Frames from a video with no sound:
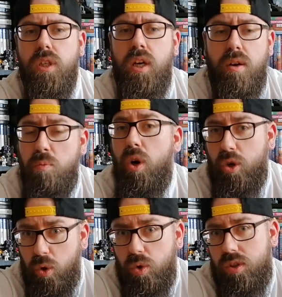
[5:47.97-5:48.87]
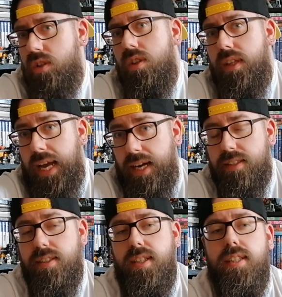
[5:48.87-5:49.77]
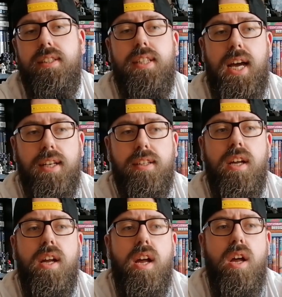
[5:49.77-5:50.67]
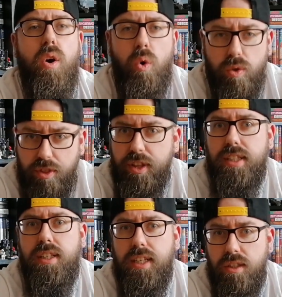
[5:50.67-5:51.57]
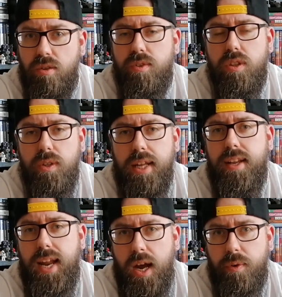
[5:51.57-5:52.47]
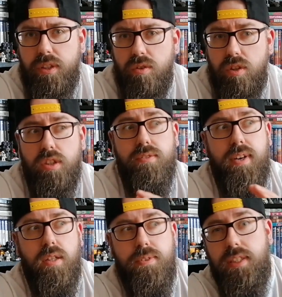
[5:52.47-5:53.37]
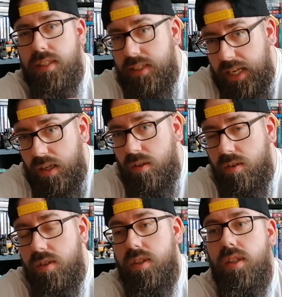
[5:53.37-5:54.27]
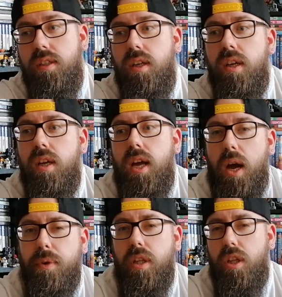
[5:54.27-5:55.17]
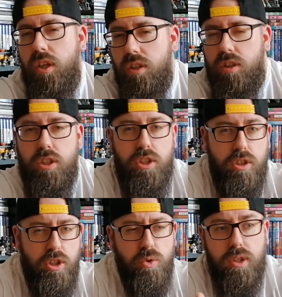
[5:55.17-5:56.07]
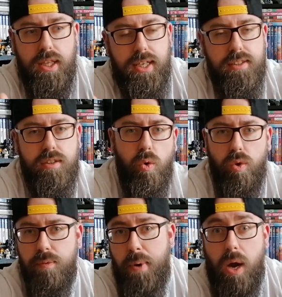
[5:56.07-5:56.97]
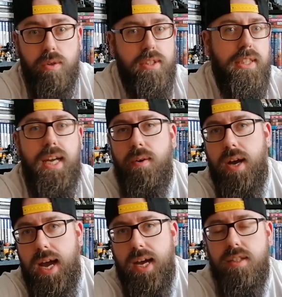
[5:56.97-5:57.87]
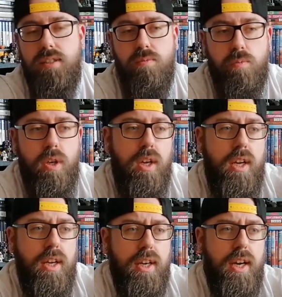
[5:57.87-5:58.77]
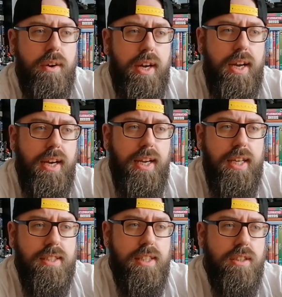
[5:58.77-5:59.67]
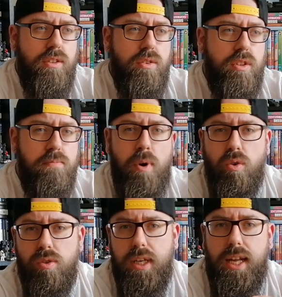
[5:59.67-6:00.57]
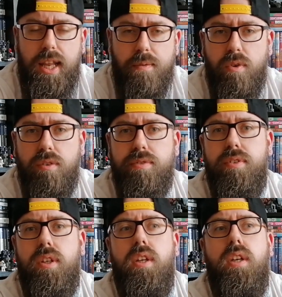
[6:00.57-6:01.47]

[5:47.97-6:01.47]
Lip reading: what caused the accident, and all the things leading up to it, and then how he sort of develops his skills and how he learns to utilize all the powers he now has, and and he has that sort of moral dilemma of,